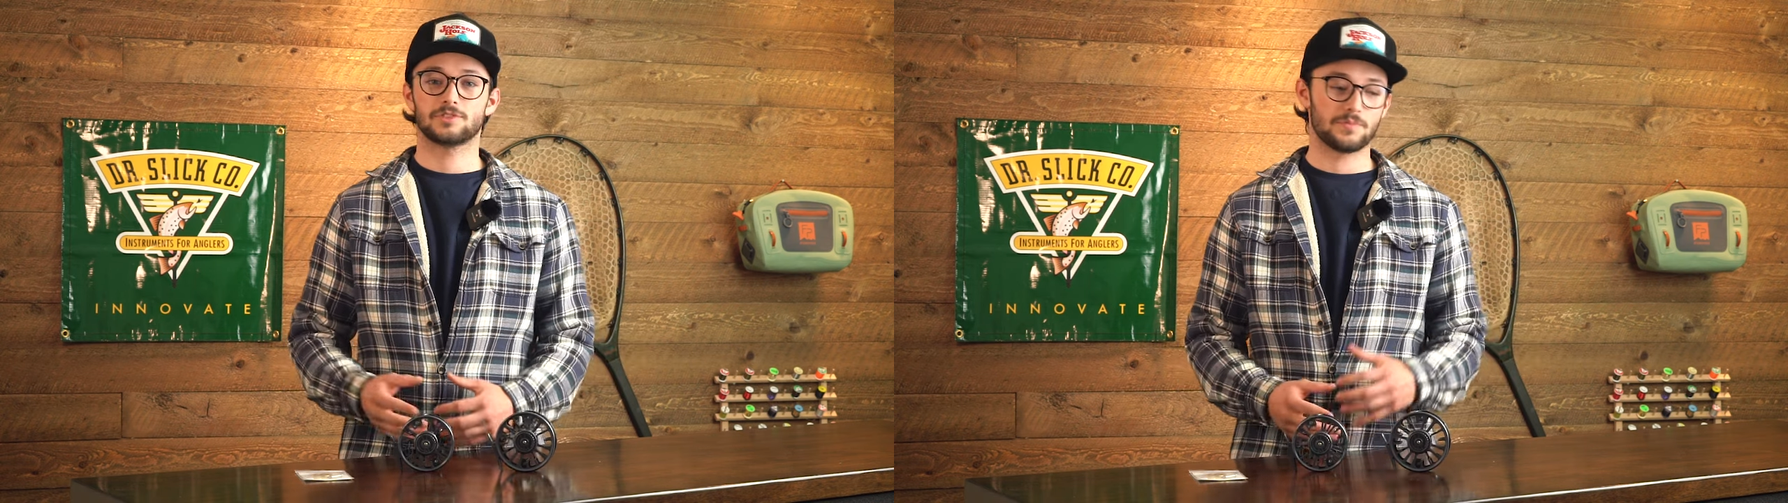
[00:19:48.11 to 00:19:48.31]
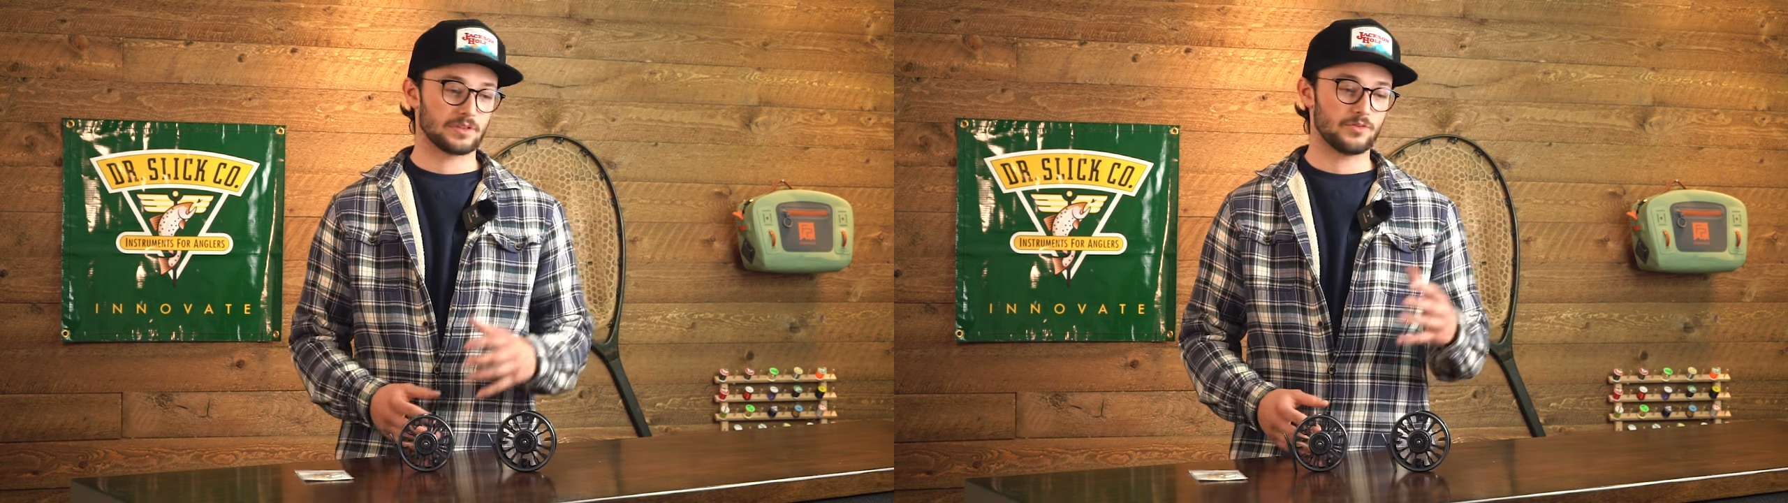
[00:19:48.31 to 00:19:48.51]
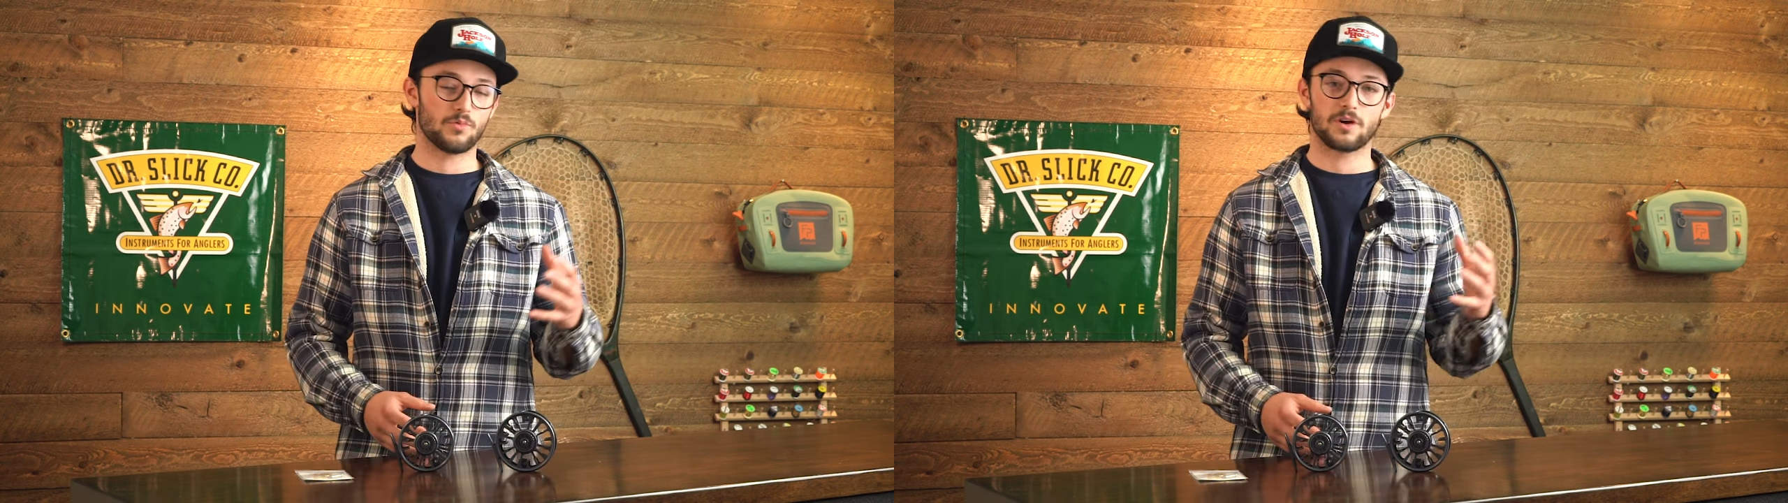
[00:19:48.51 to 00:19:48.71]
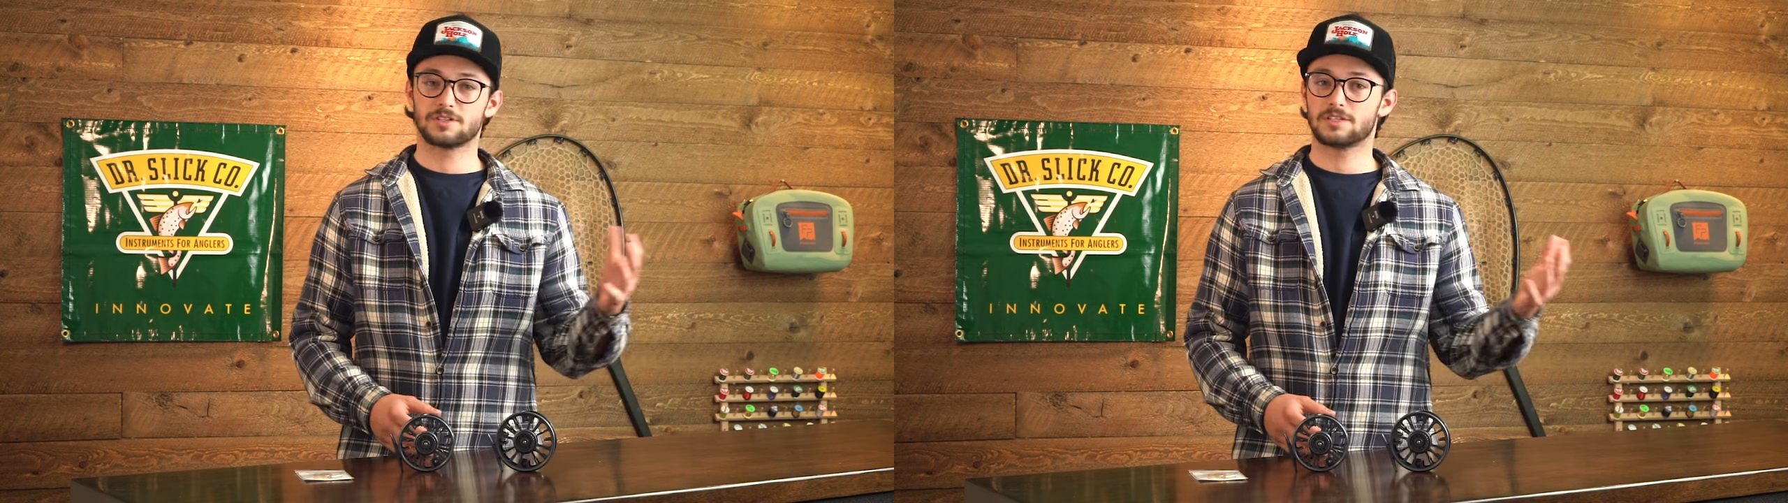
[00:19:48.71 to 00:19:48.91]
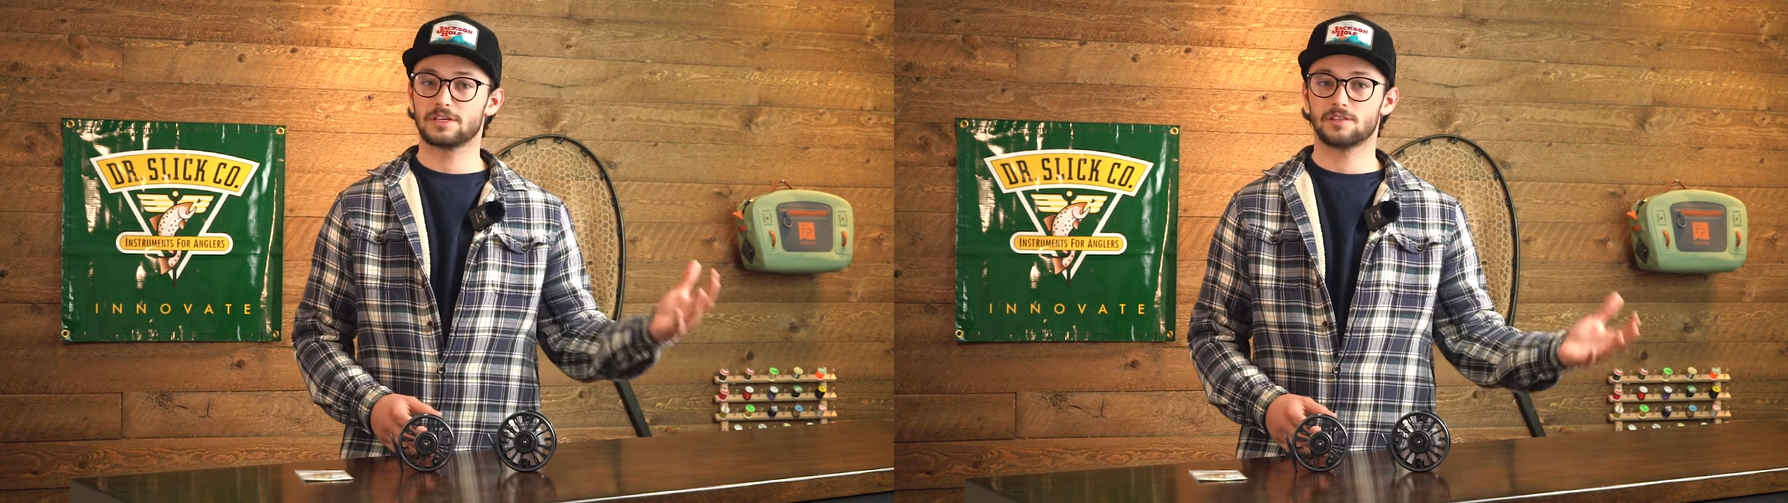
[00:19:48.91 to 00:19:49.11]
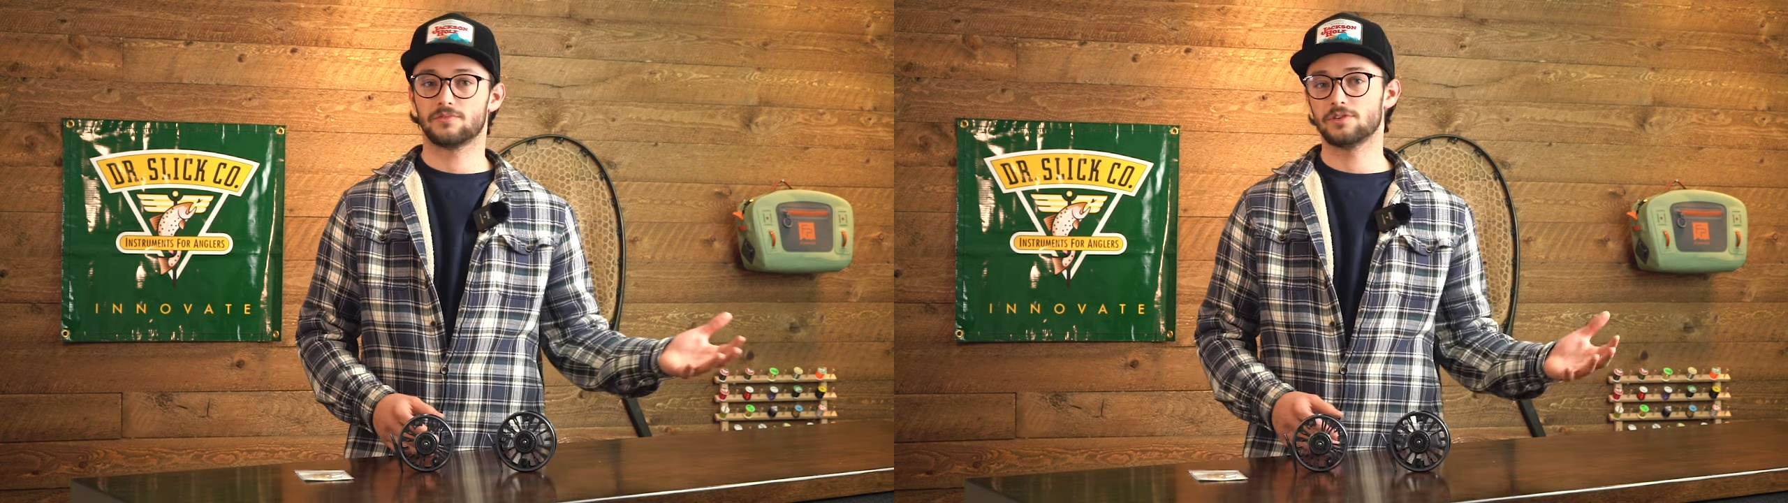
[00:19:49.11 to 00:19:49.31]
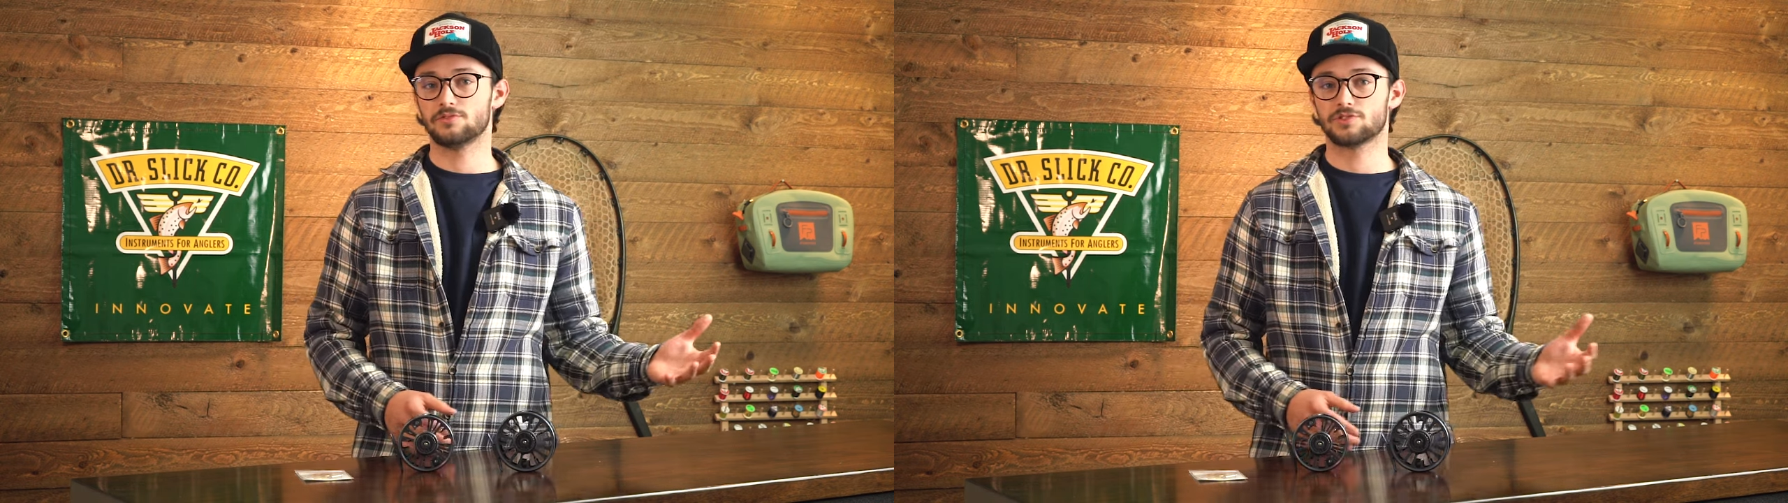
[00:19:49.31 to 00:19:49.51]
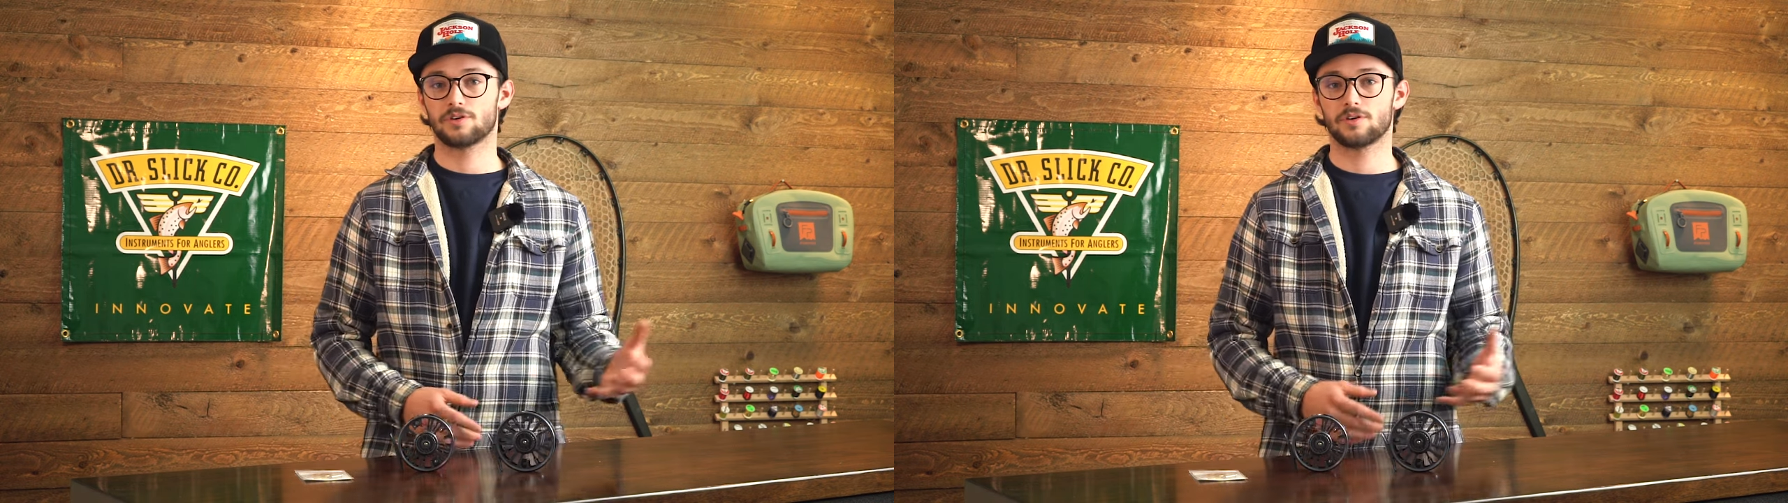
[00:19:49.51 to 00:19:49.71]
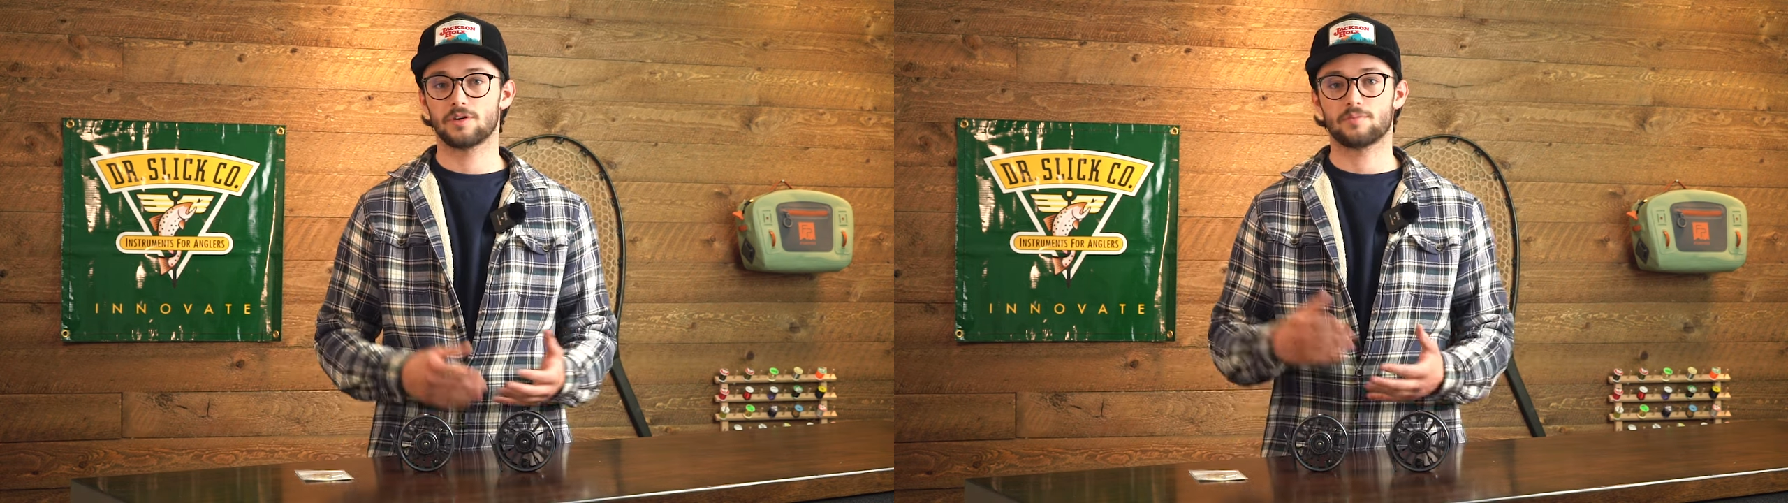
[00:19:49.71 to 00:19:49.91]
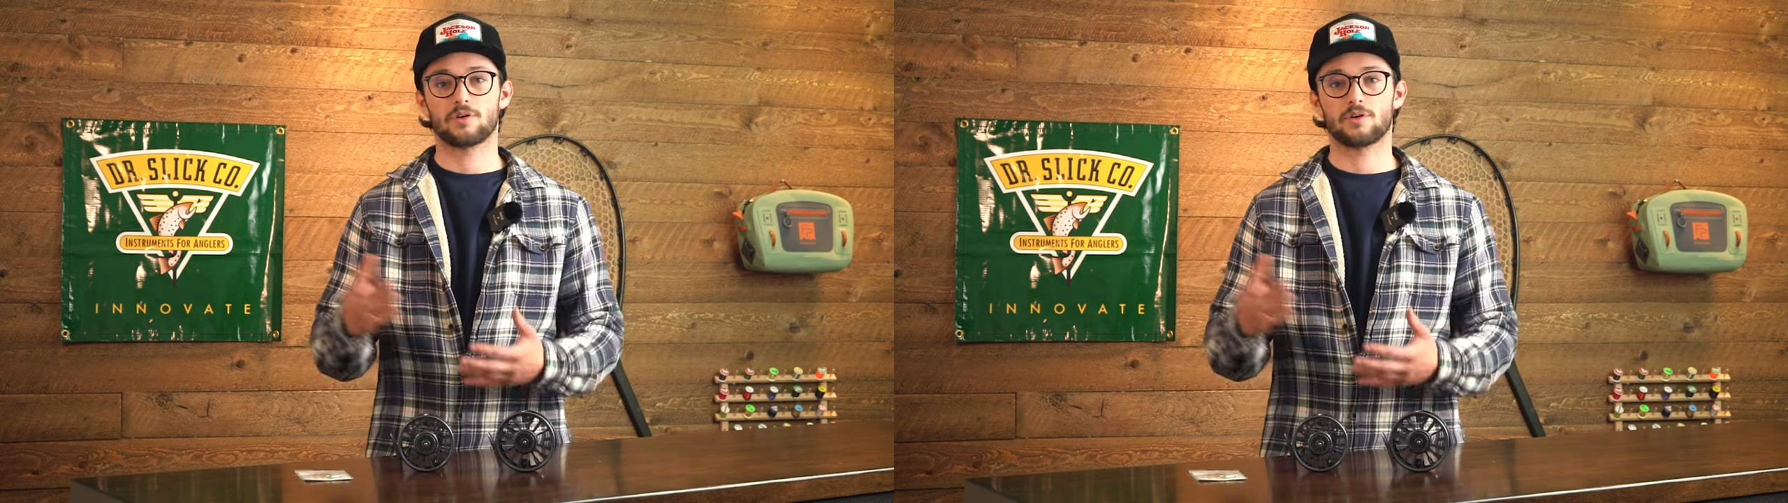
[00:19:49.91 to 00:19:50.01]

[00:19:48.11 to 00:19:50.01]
something you want to see in the future,